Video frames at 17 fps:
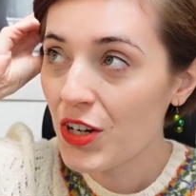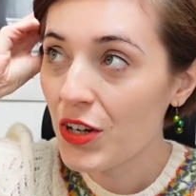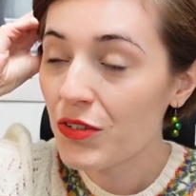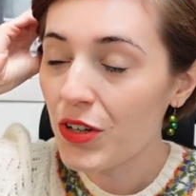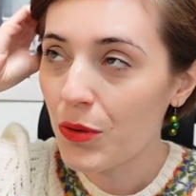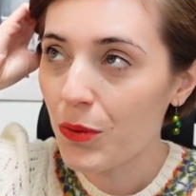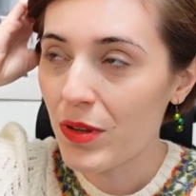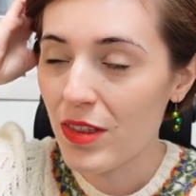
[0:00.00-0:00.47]

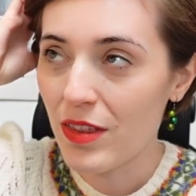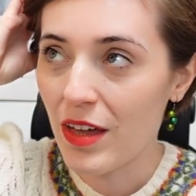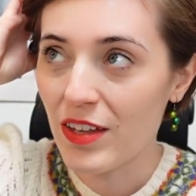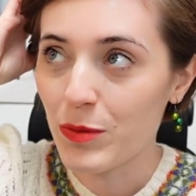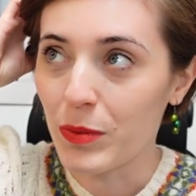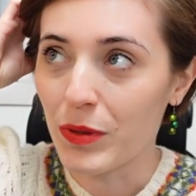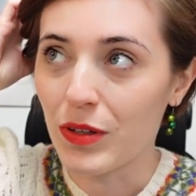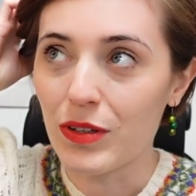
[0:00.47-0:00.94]
don't know whether
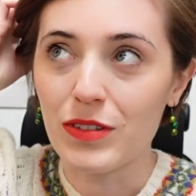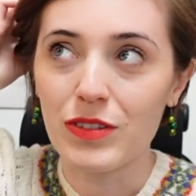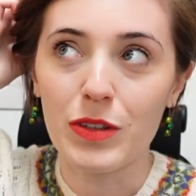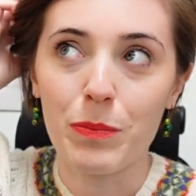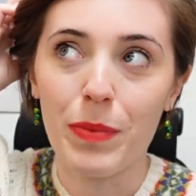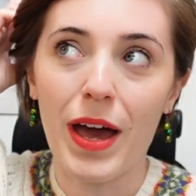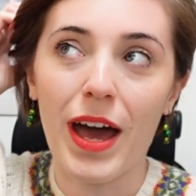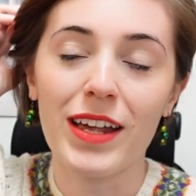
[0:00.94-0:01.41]
that's because
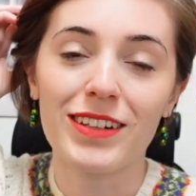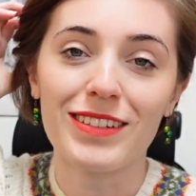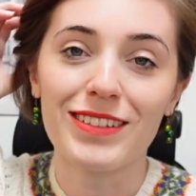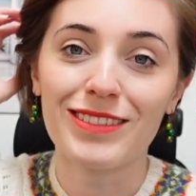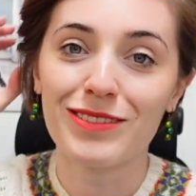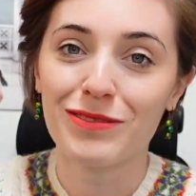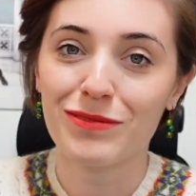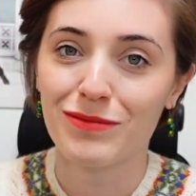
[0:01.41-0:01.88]
the
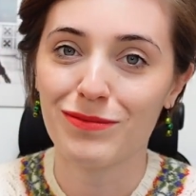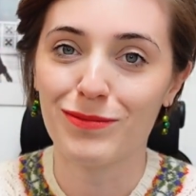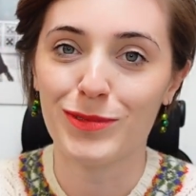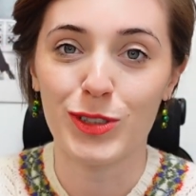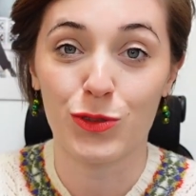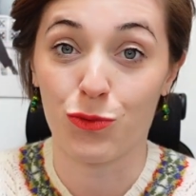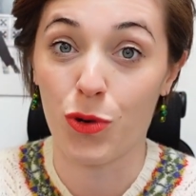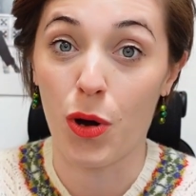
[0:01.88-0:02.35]
pattern
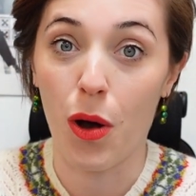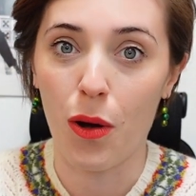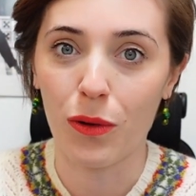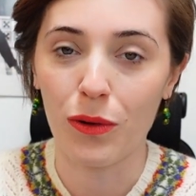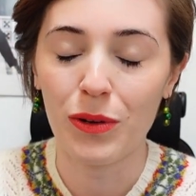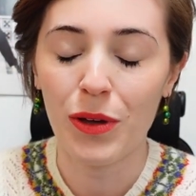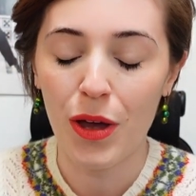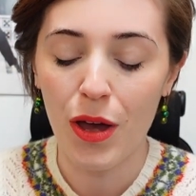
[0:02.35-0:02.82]
was
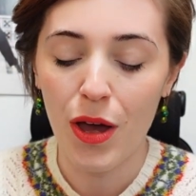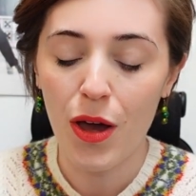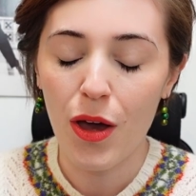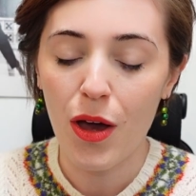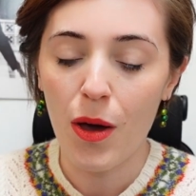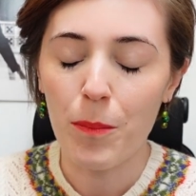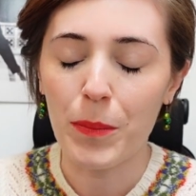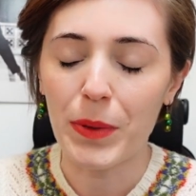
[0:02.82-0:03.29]
wrong,
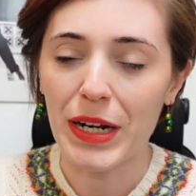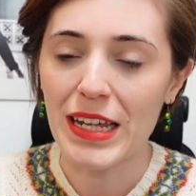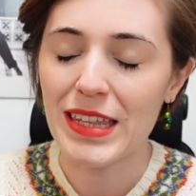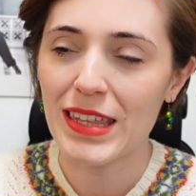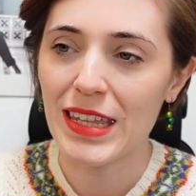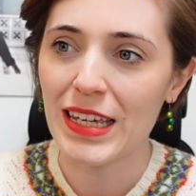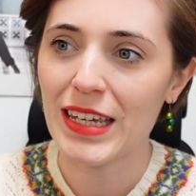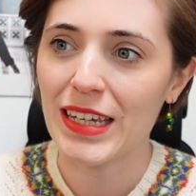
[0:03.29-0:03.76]
but I
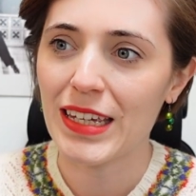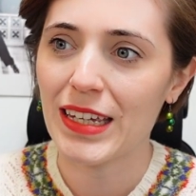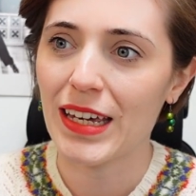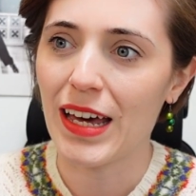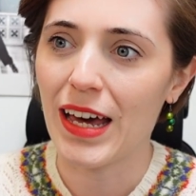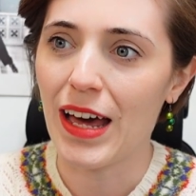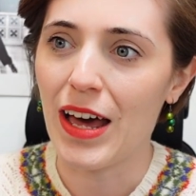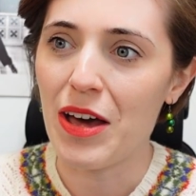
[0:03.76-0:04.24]
think
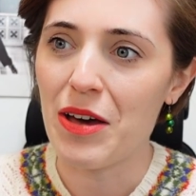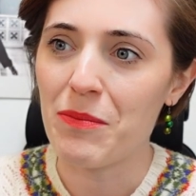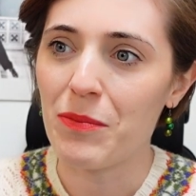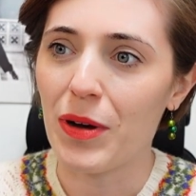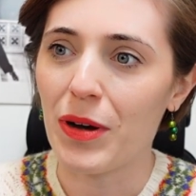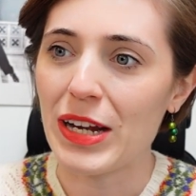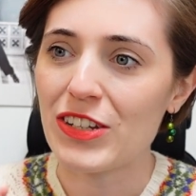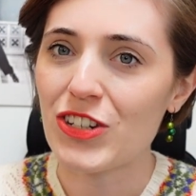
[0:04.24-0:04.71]

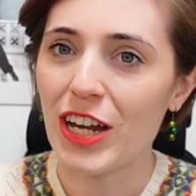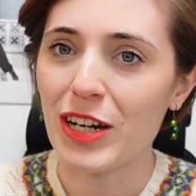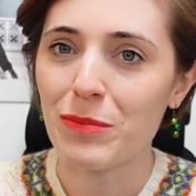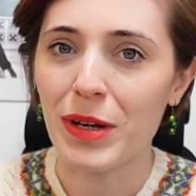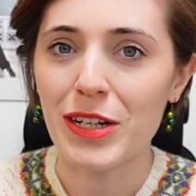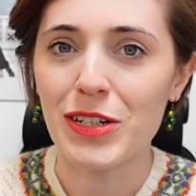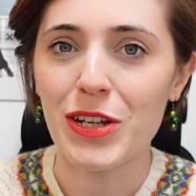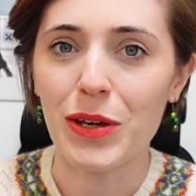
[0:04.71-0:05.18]
I checked
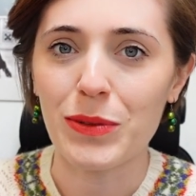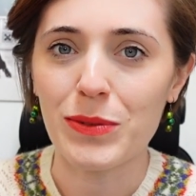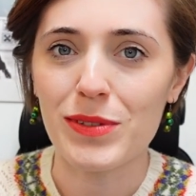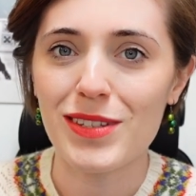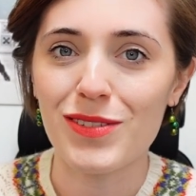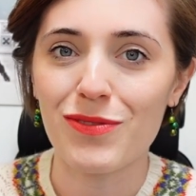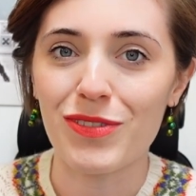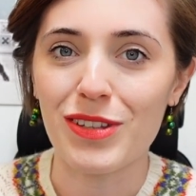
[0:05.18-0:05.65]
my
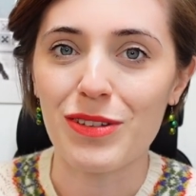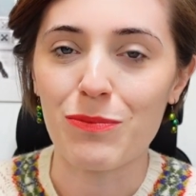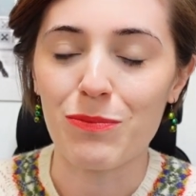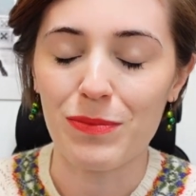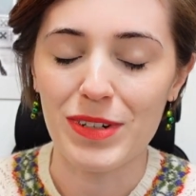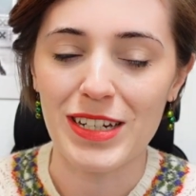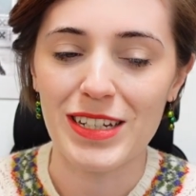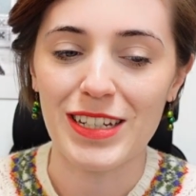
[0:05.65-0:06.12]
notes for
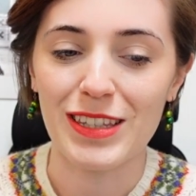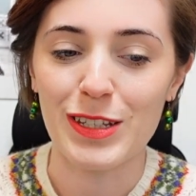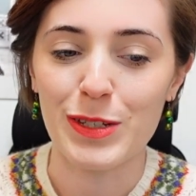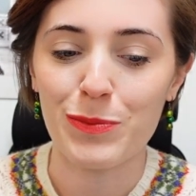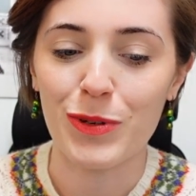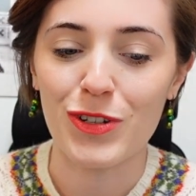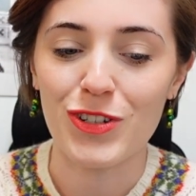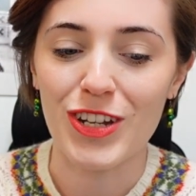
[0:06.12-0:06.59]
knitting this
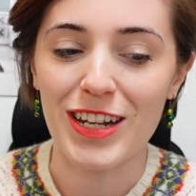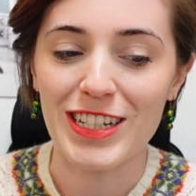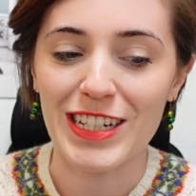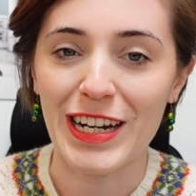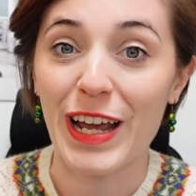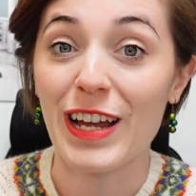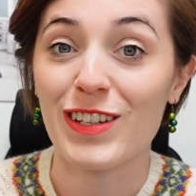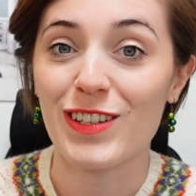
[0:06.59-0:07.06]
project
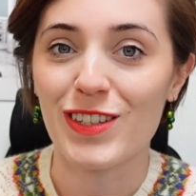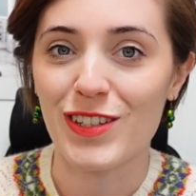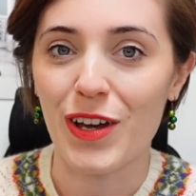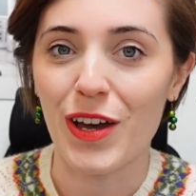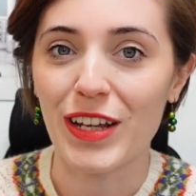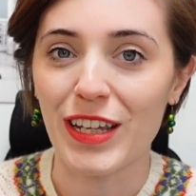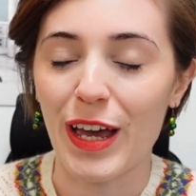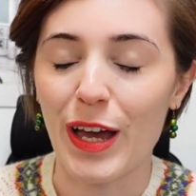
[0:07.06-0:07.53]
and I had to
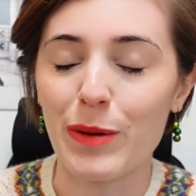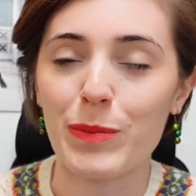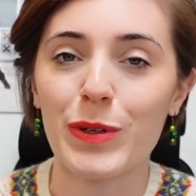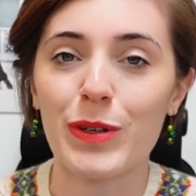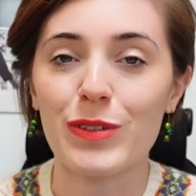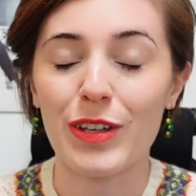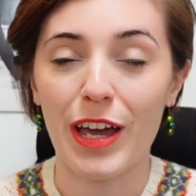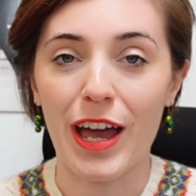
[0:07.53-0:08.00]
start again
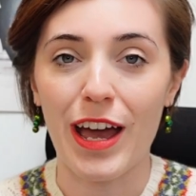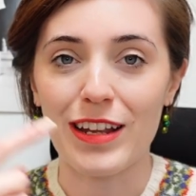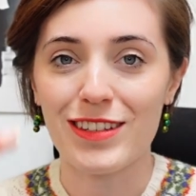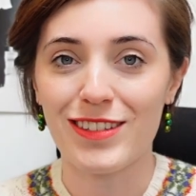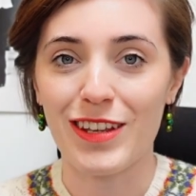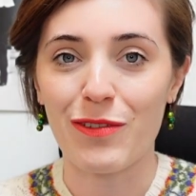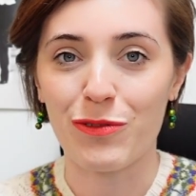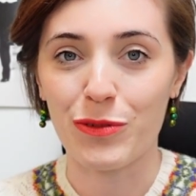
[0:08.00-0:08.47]
because I had
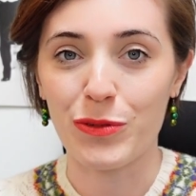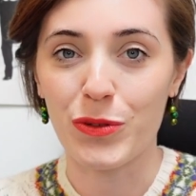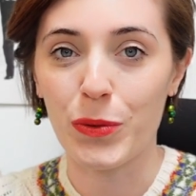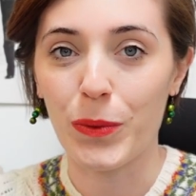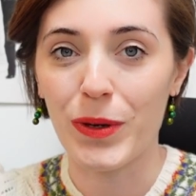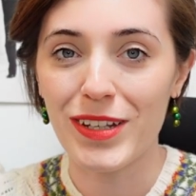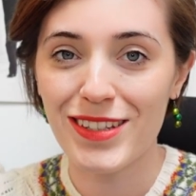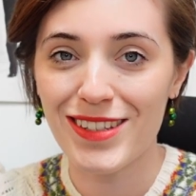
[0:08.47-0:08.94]
several
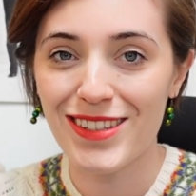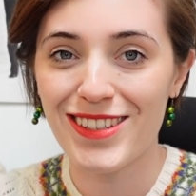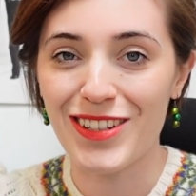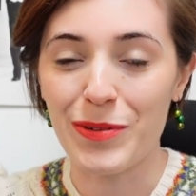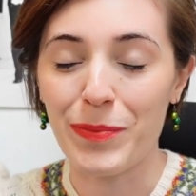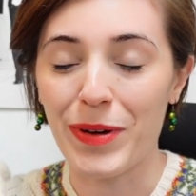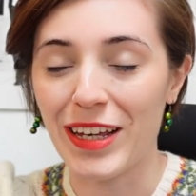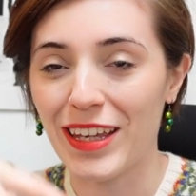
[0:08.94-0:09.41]
twists
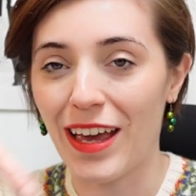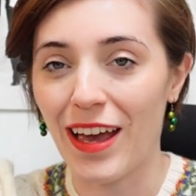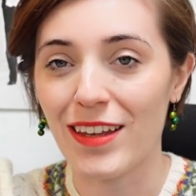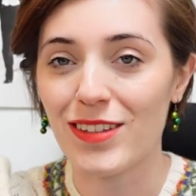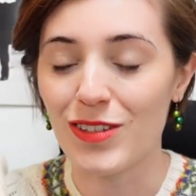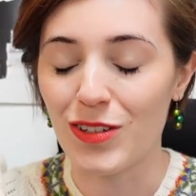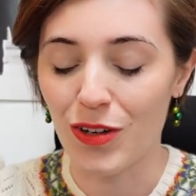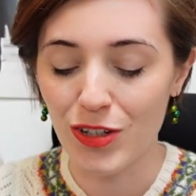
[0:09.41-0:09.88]
in my
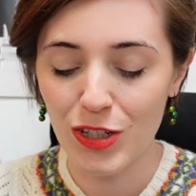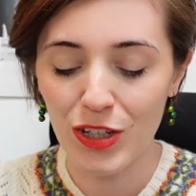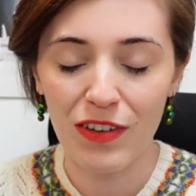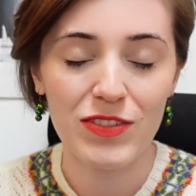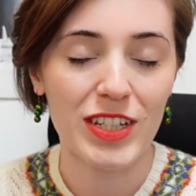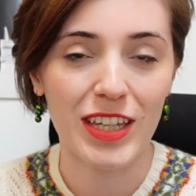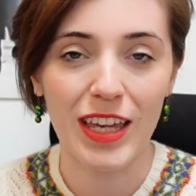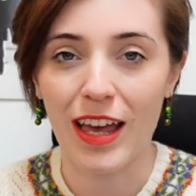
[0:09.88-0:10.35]
cast on. You
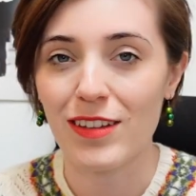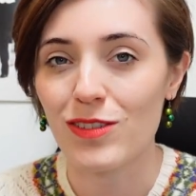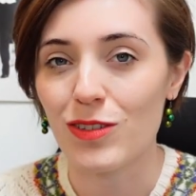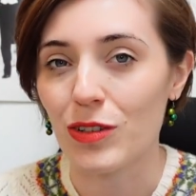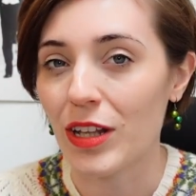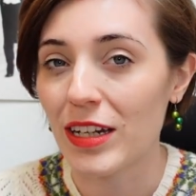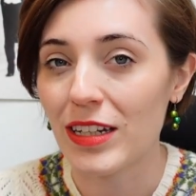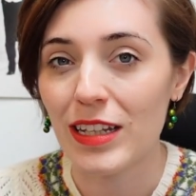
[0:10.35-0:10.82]
have to cast
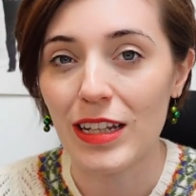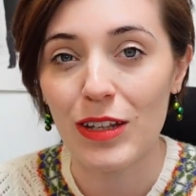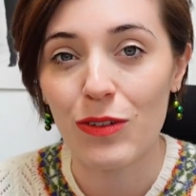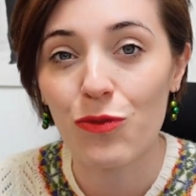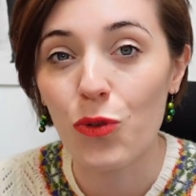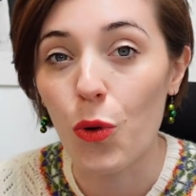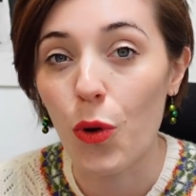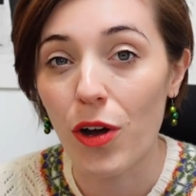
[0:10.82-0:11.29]
on like nearly
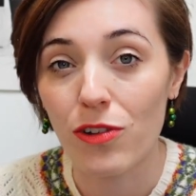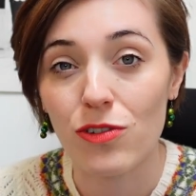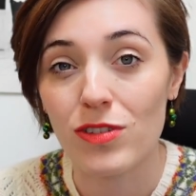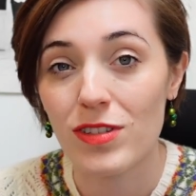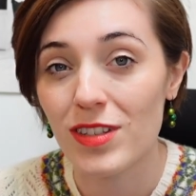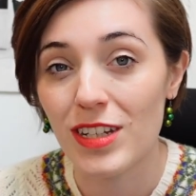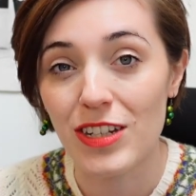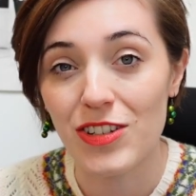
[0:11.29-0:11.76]

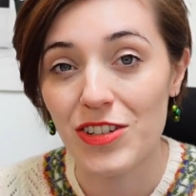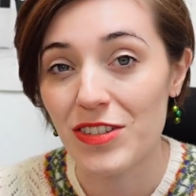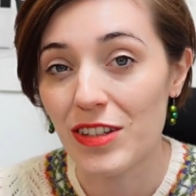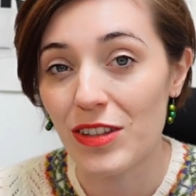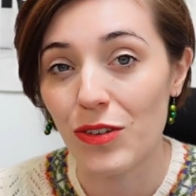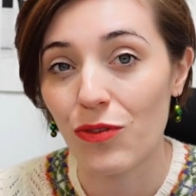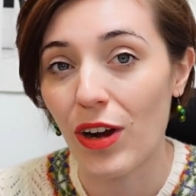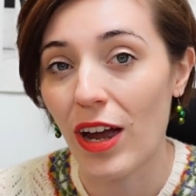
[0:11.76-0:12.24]
400 stitches
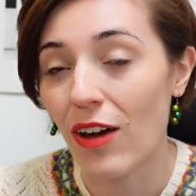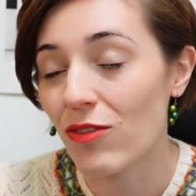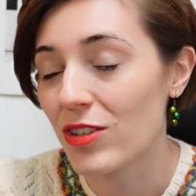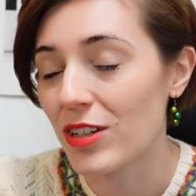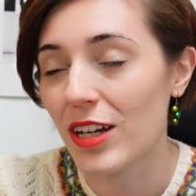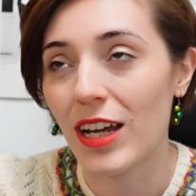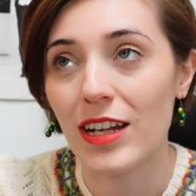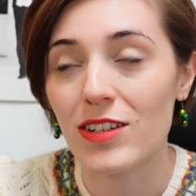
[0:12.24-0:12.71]
in the round,
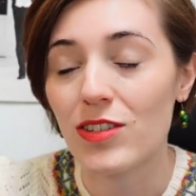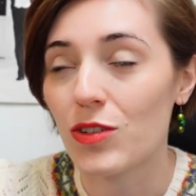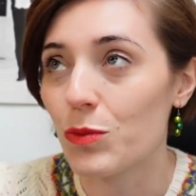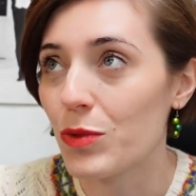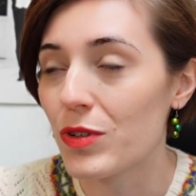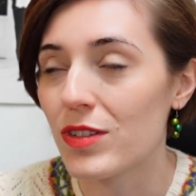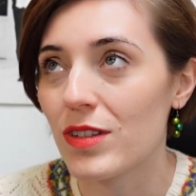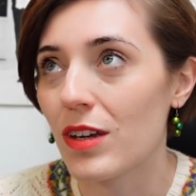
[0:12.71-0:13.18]
and I ended up
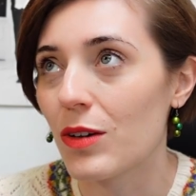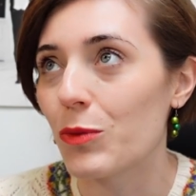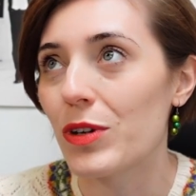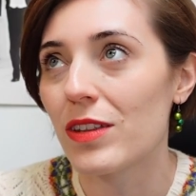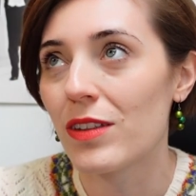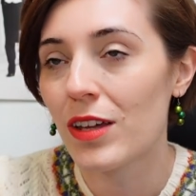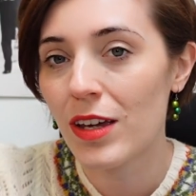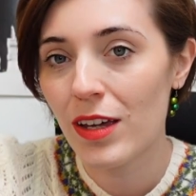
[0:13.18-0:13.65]

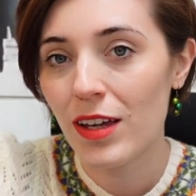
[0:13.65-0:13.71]
with